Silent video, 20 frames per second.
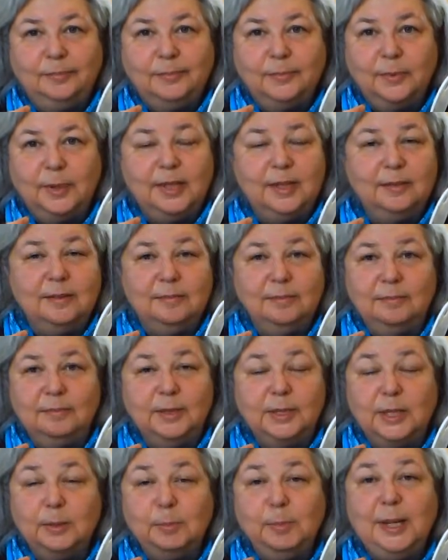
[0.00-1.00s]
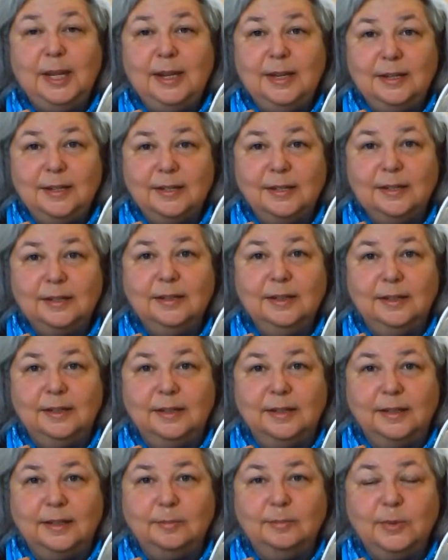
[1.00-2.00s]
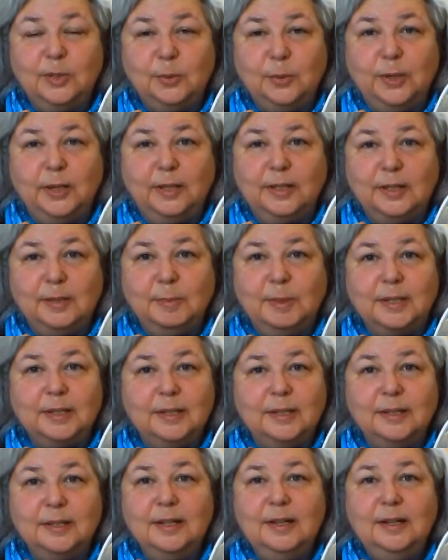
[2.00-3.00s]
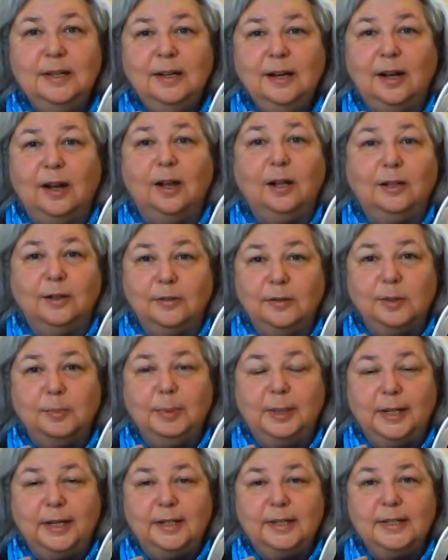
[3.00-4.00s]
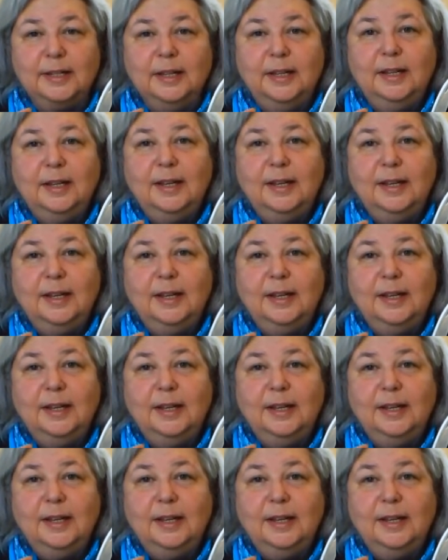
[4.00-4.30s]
with the peat in the soilless mixes all over the place.